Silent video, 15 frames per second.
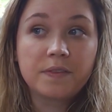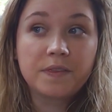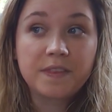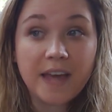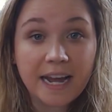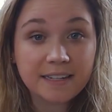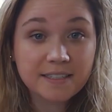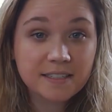
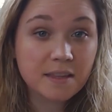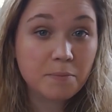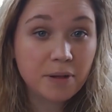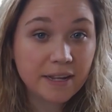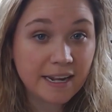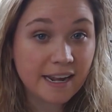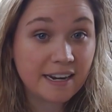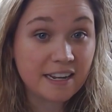that's the
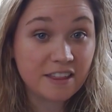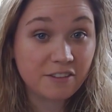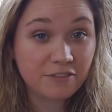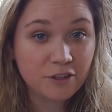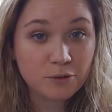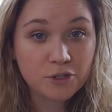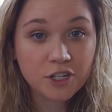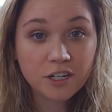plan in the
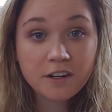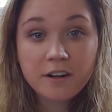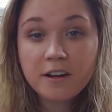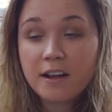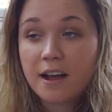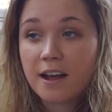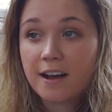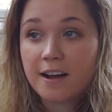future,
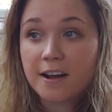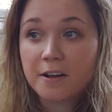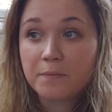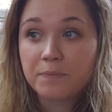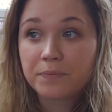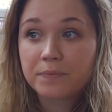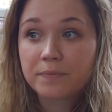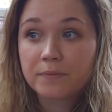
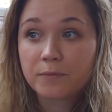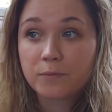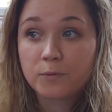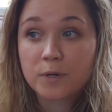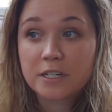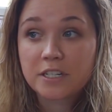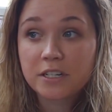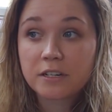
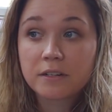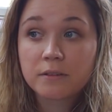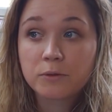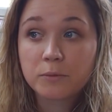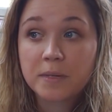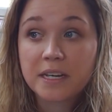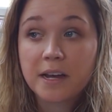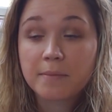which will
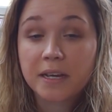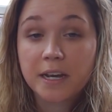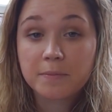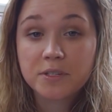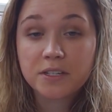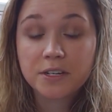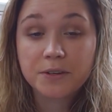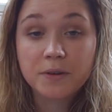be coming up
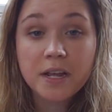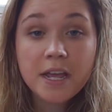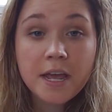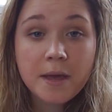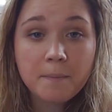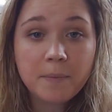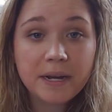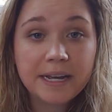soon.
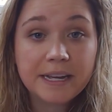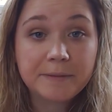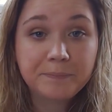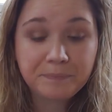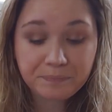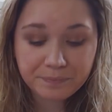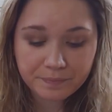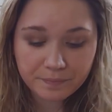But
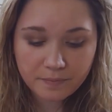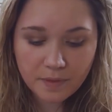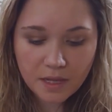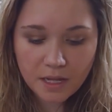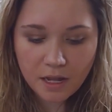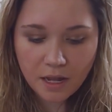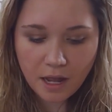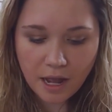
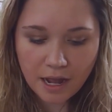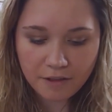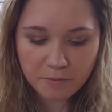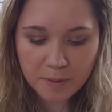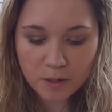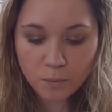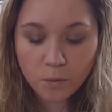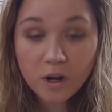I've
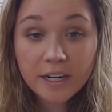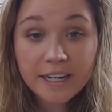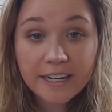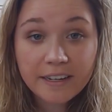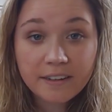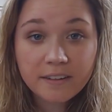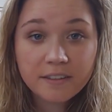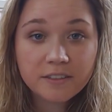been
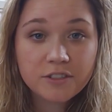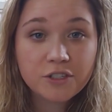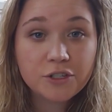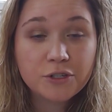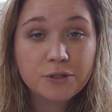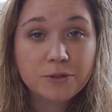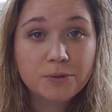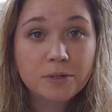wanting
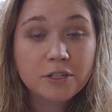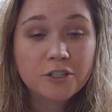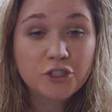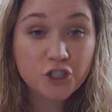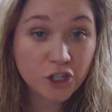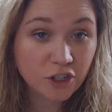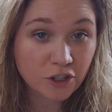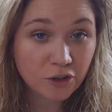to
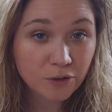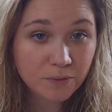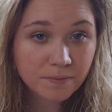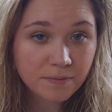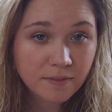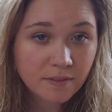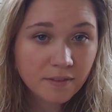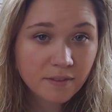journal.
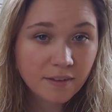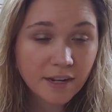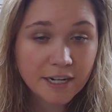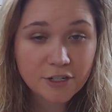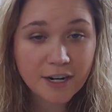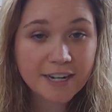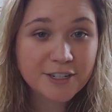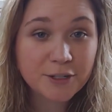I
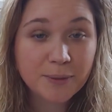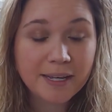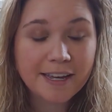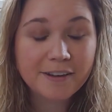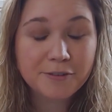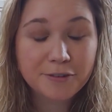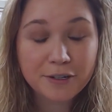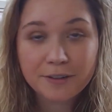tried doing
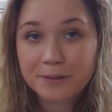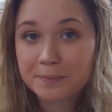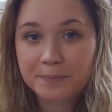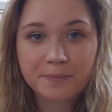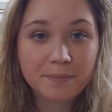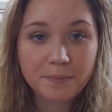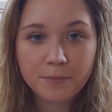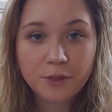it for
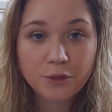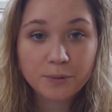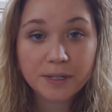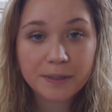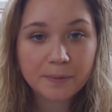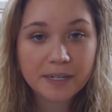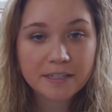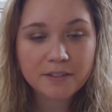3
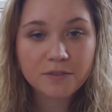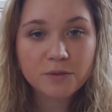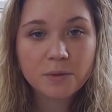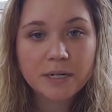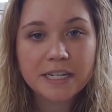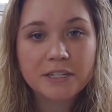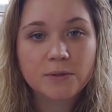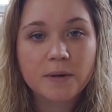weeks of
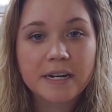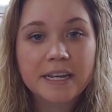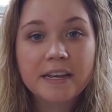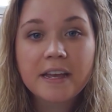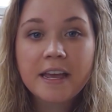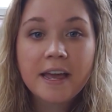2020.